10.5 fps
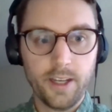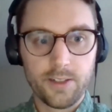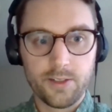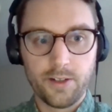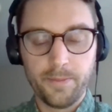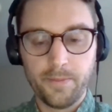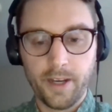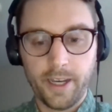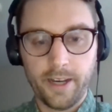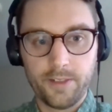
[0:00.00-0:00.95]
So
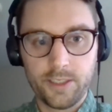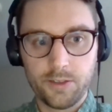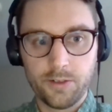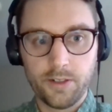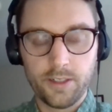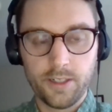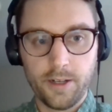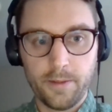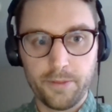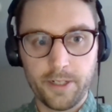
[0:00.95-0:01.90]
I have a short
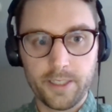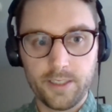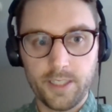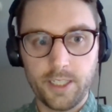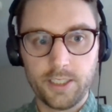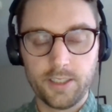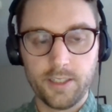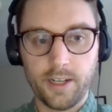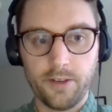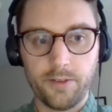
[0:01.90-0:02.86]

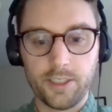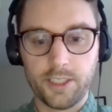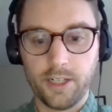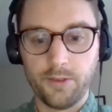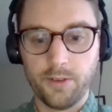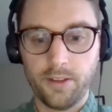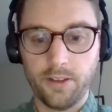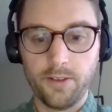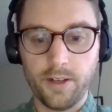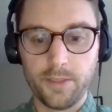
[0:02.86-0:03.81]
presentation that I want to share with
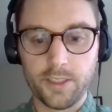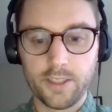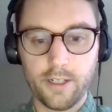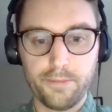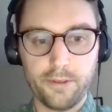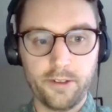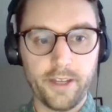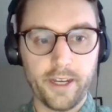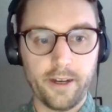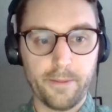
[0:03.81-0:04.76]
you, and I'm just going to
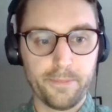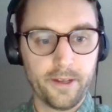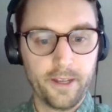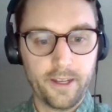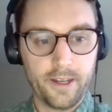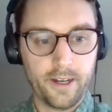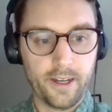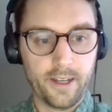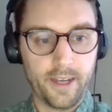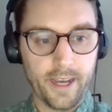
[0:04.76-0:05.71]
pull that up
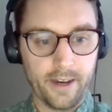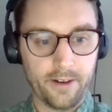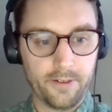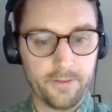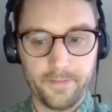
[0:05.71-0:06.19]
now.